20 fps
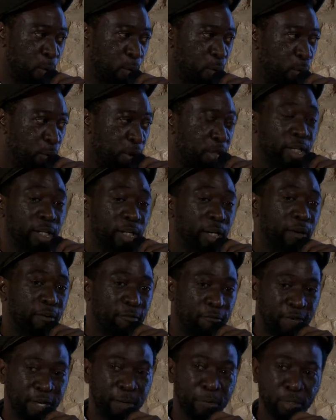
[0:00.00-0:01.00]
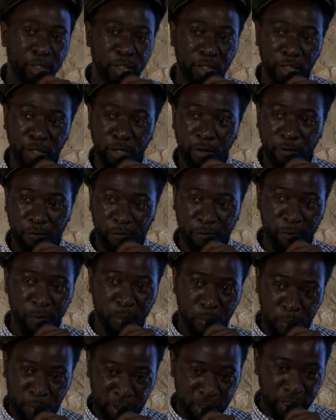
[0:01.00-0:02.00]
within our family of
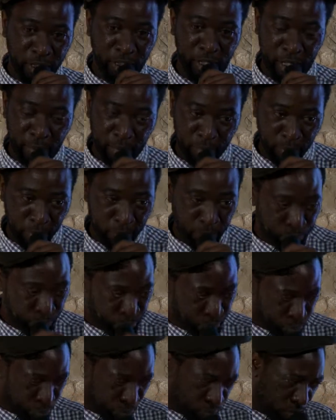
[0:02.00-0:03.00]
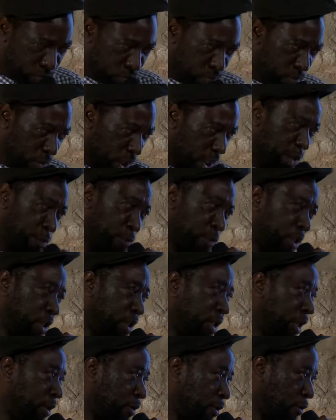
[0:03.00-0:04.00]
being Lemba. and
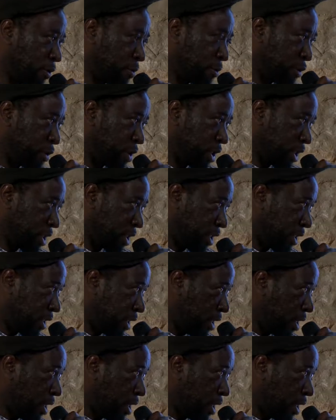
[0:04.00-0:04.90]
within our community.